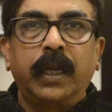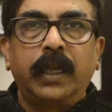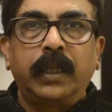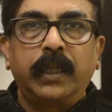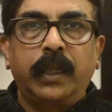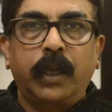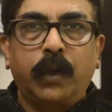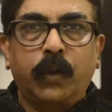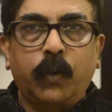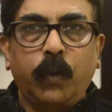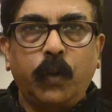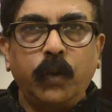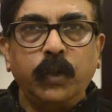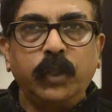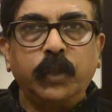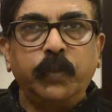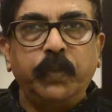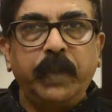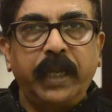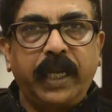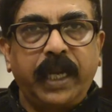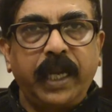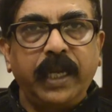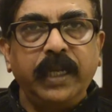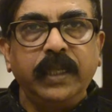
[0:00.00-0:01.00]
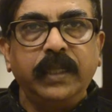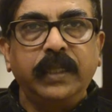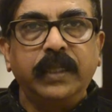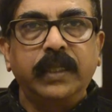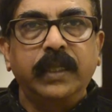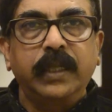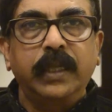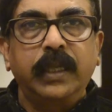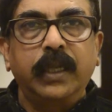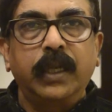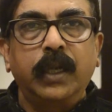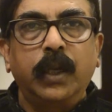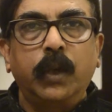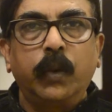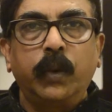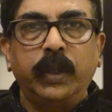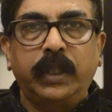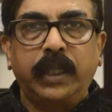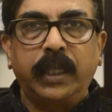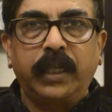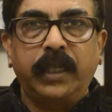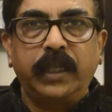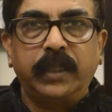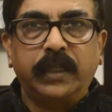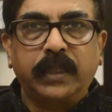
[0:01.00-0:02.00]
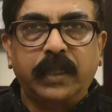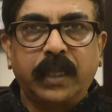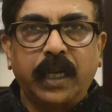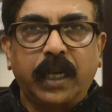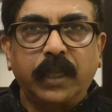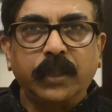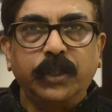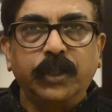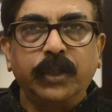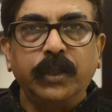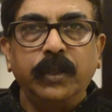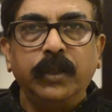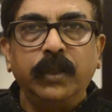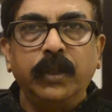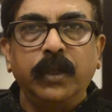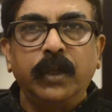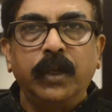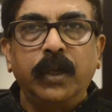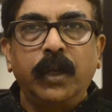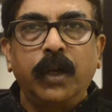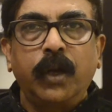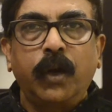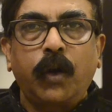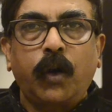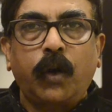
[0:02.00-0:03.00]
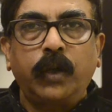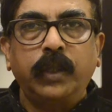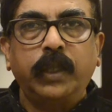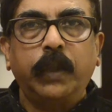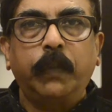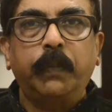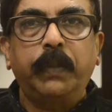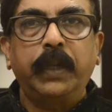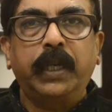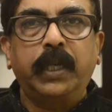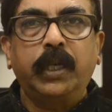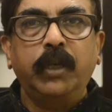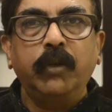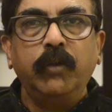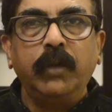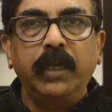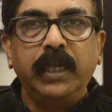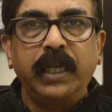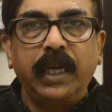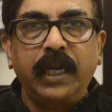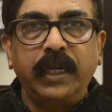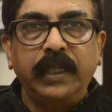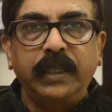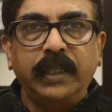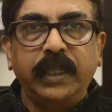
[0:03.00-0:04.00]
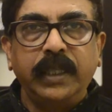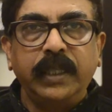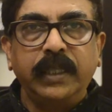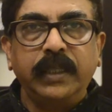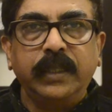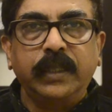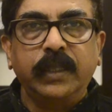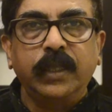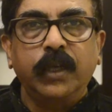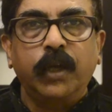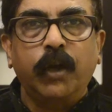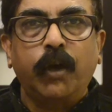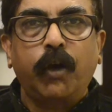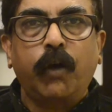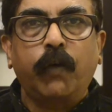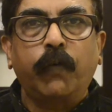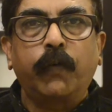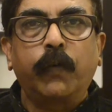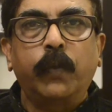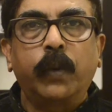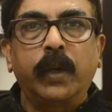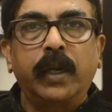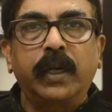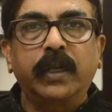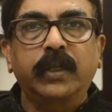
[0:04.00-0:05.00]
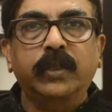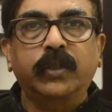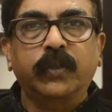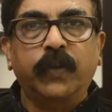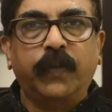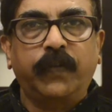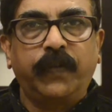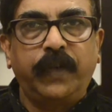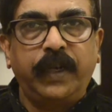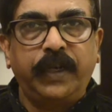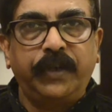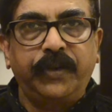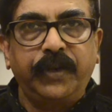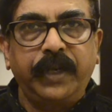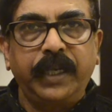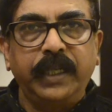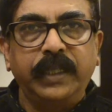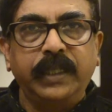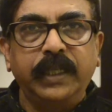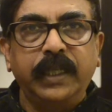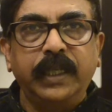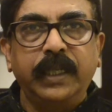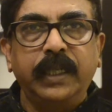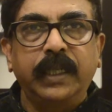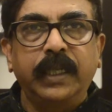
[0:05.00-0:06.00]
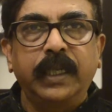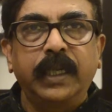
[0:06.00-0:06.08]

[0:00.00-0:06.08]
The course begins with a discussion on the peculiarities of works of literature,